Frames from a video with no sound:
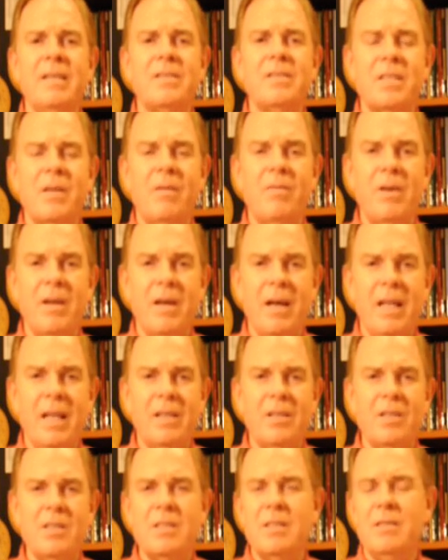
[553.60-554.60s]
silver
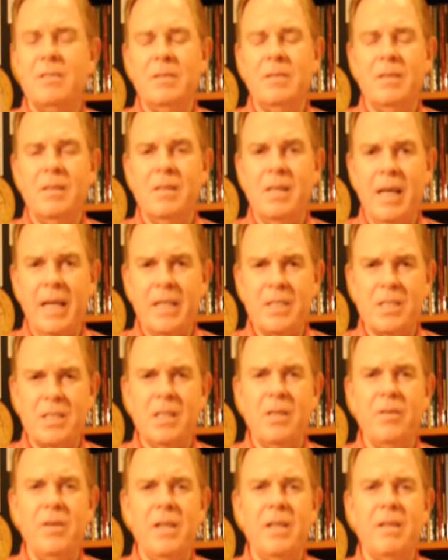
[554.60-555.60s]
dollars,
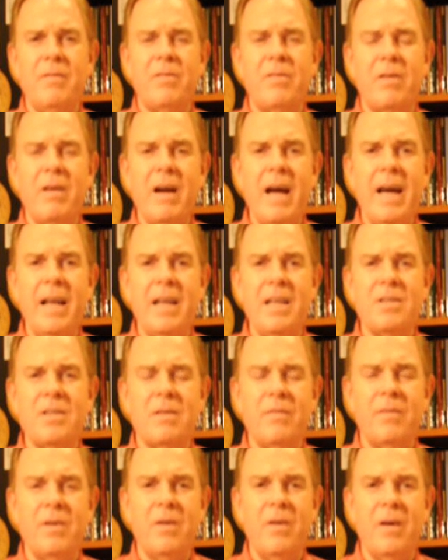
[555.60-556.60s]
excluding the
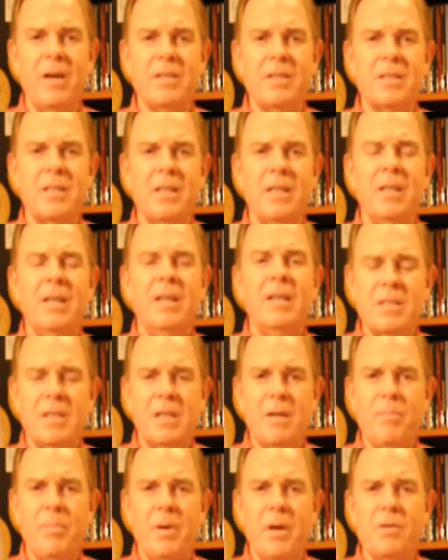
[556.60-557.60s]
varieties of course, is
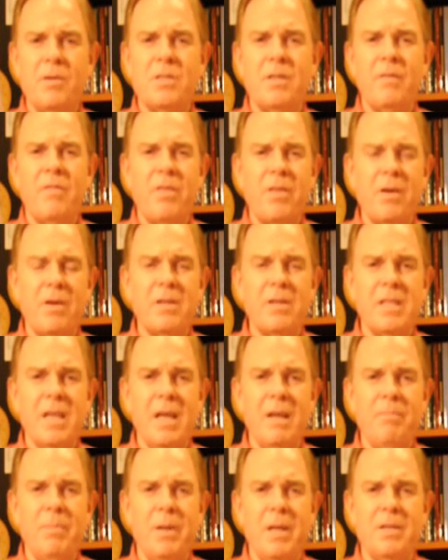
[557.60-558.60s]
composed of
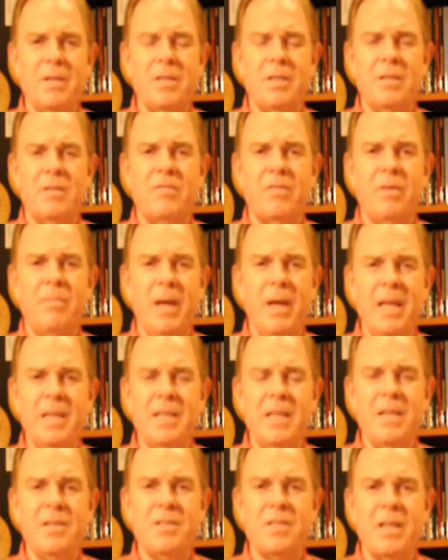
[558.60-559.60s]
13 pieces from
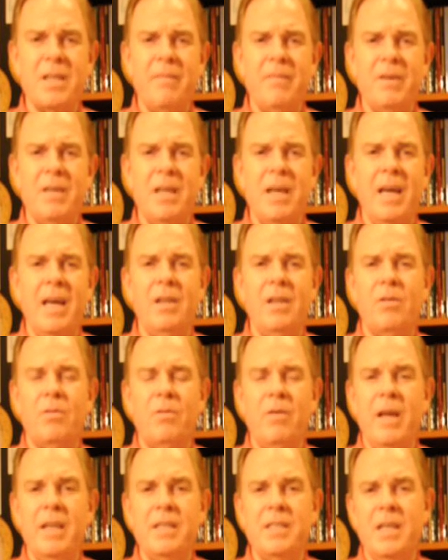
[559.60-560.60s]
1878
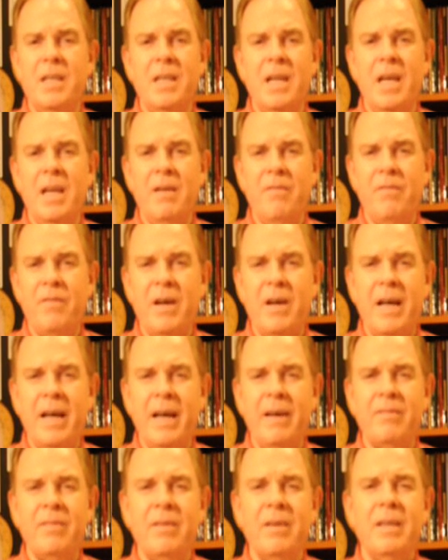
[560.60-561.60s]
through
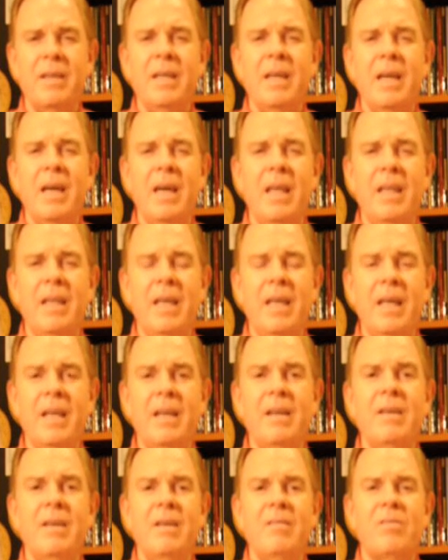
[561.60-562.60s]
1885, and
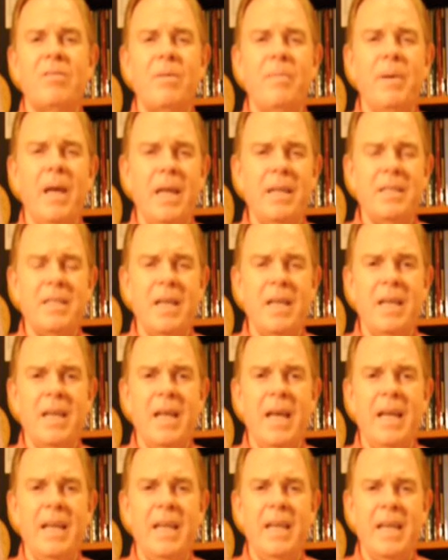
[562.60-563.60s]
then from
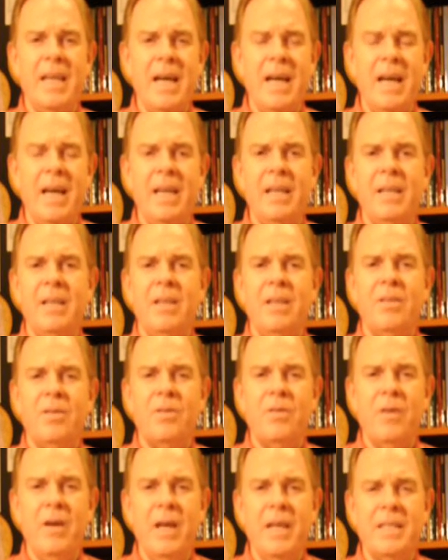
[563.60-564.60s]
1889
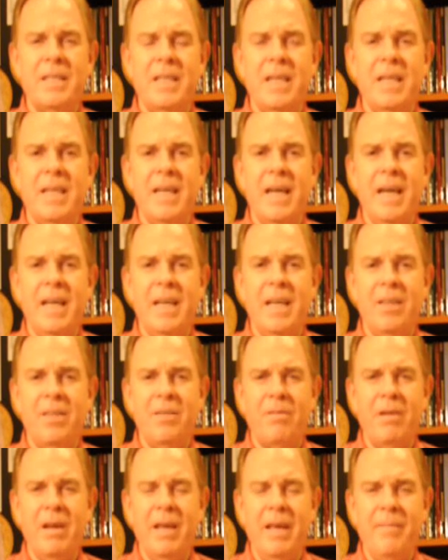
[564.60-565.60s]
through
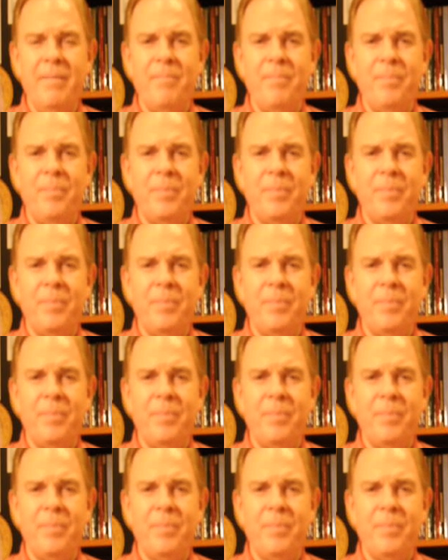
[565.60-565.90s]
1893.